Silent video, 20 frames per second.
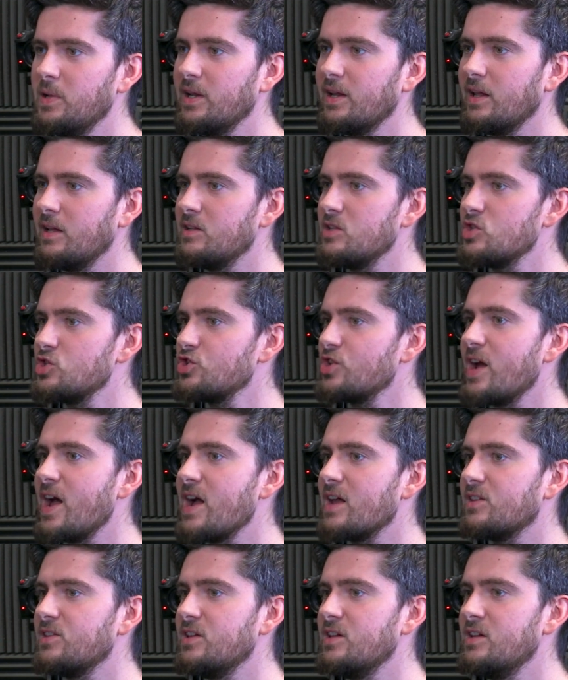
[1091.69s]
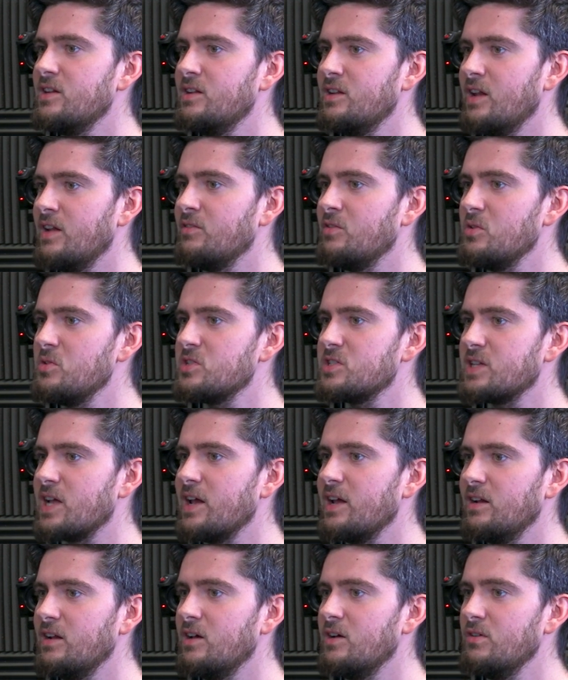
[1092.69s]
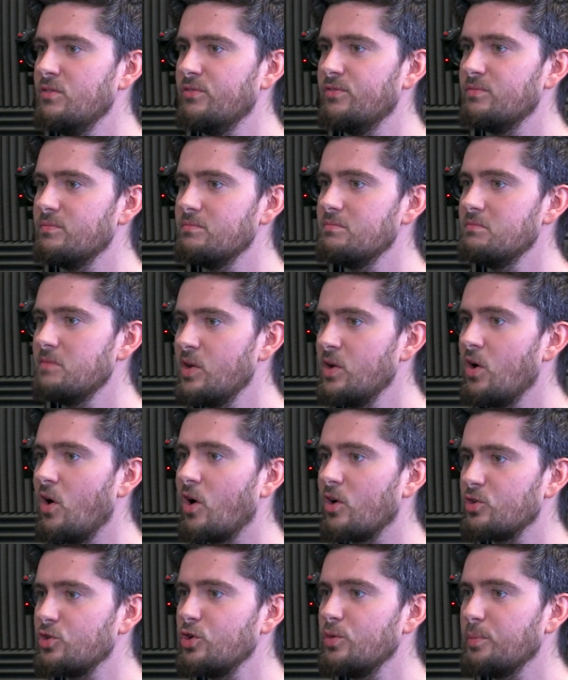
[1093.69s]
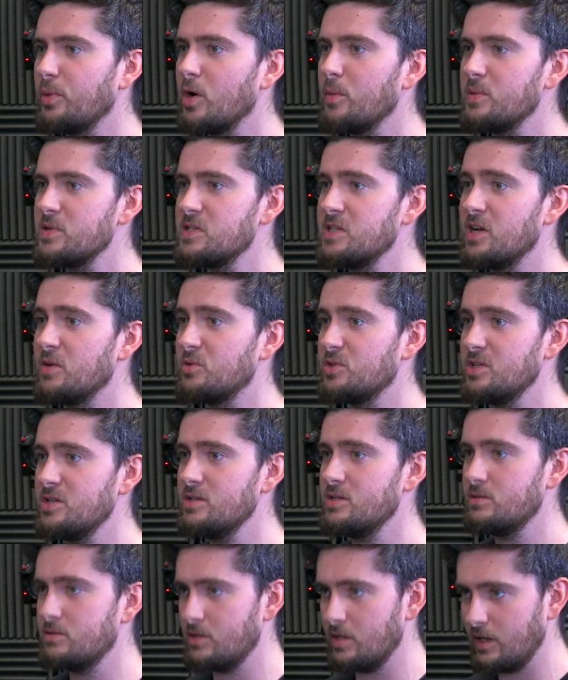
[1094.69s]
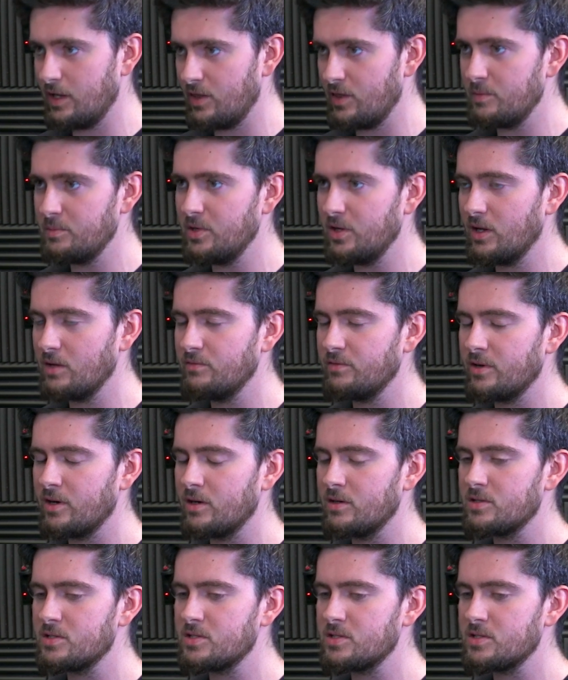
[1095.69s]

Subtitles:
to get distracted and lose sight of our true purpose here, which is to get them to convert.